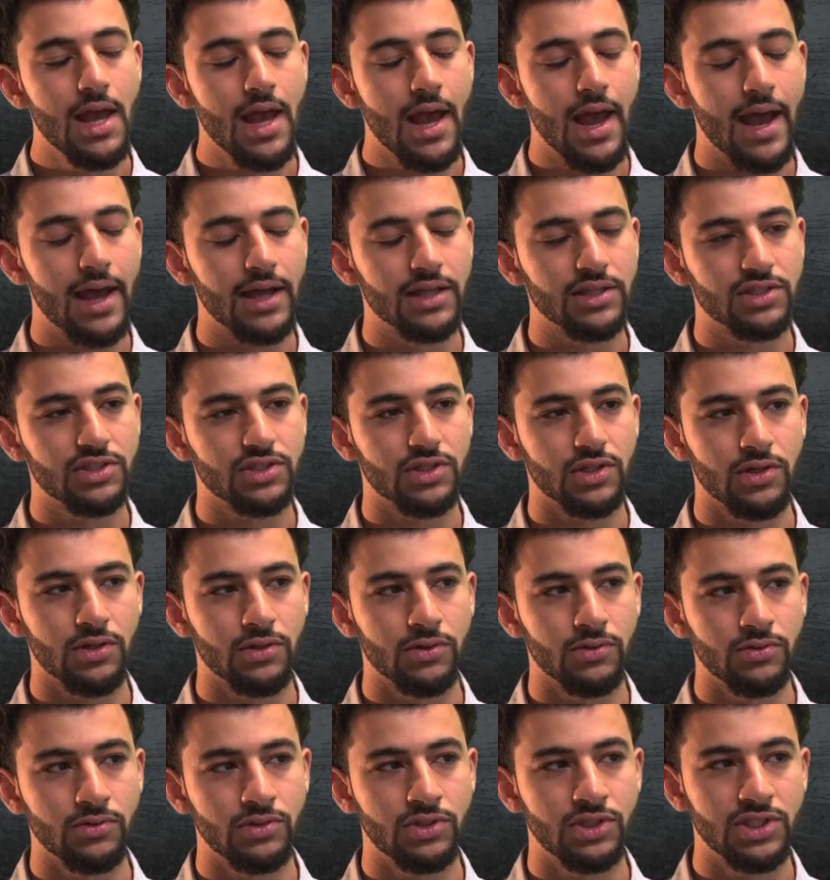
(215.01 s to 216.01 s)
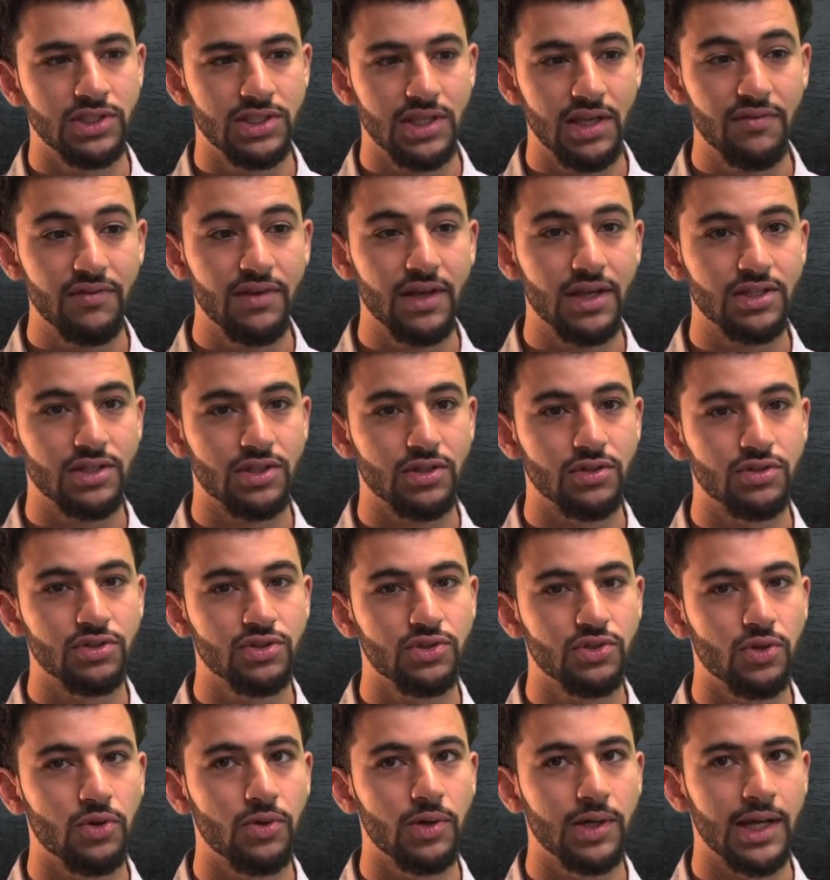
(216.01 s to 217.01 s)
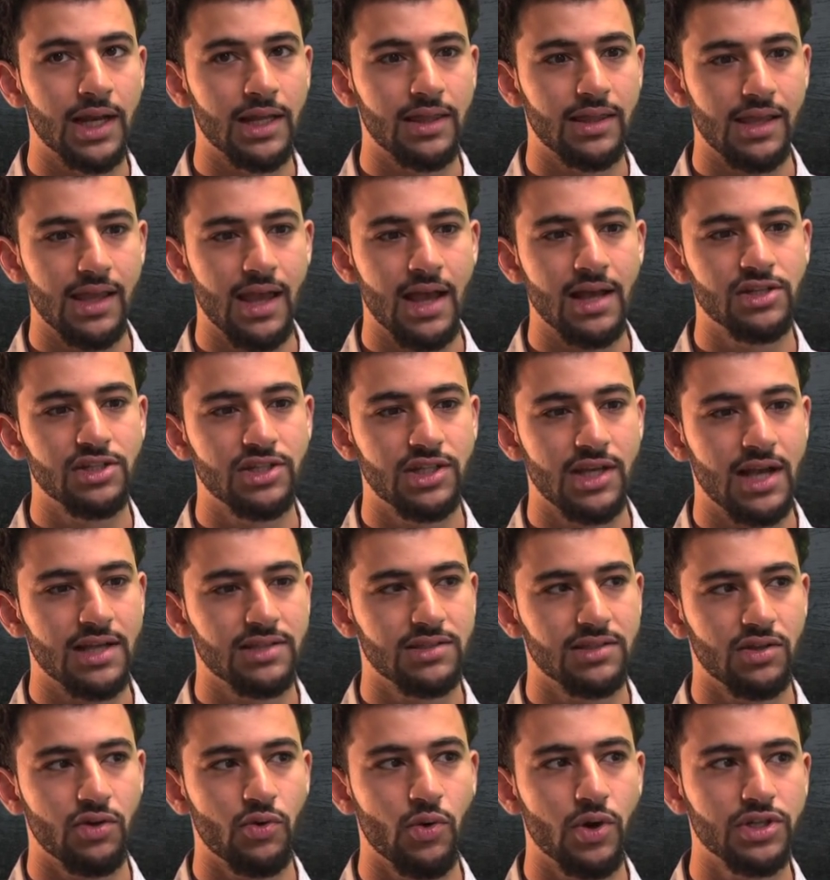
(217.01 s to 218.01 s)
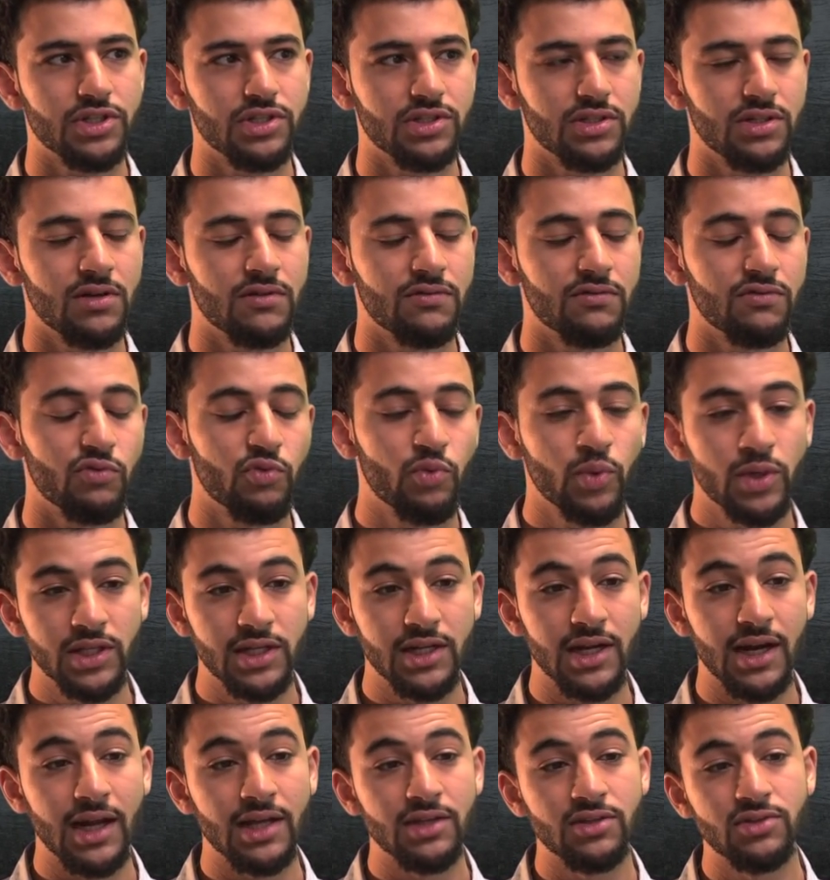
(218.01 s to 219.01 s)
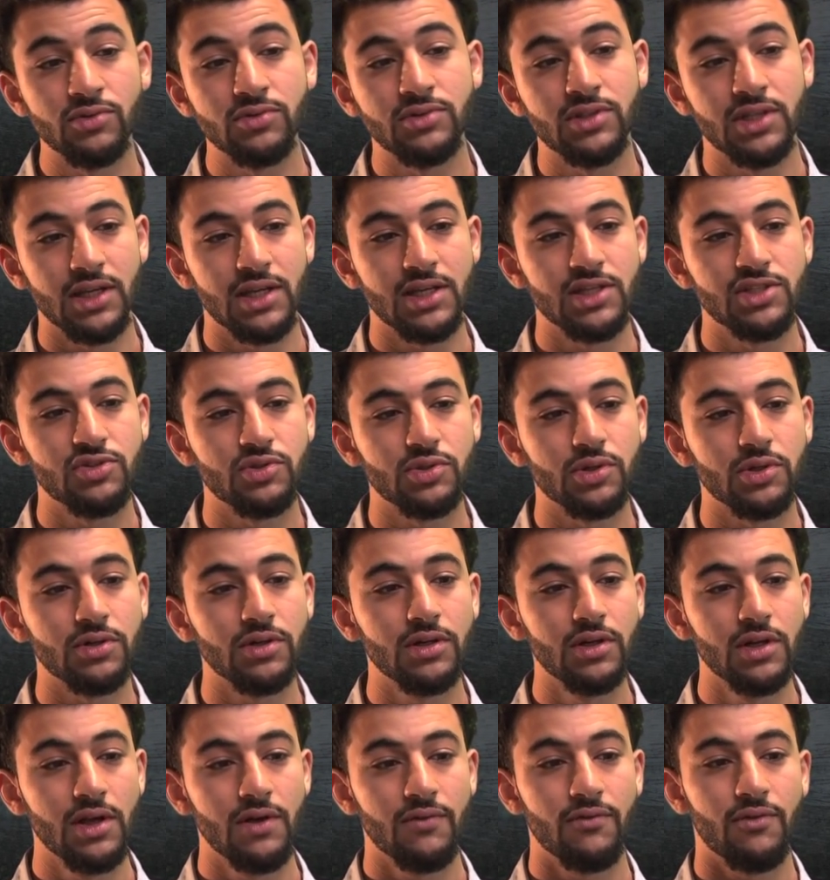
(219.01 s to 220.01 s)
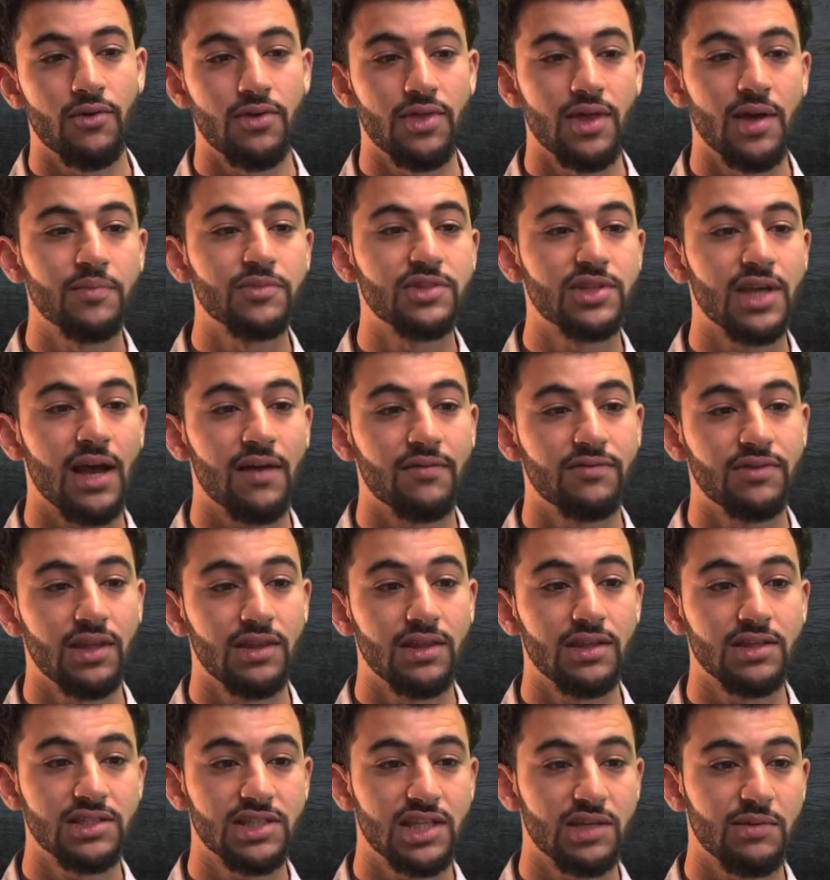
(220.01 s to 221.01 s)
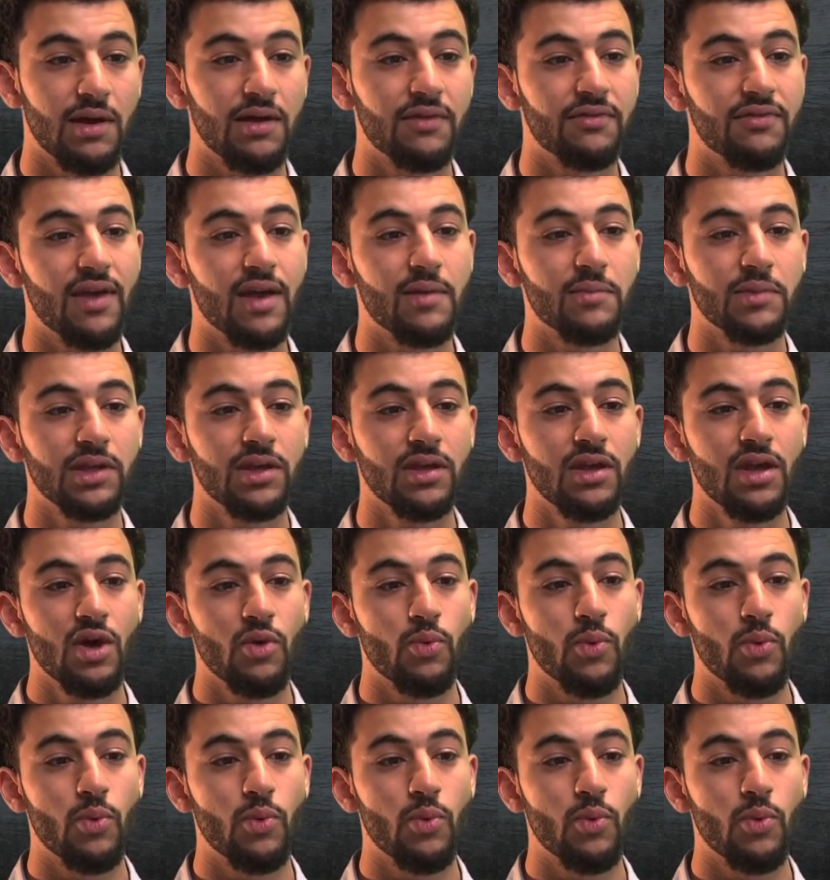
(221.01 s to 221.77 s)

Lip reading: And so she's giving us her story, and at the end she asks the question of, what did I do to Israel for them to have done this to my family?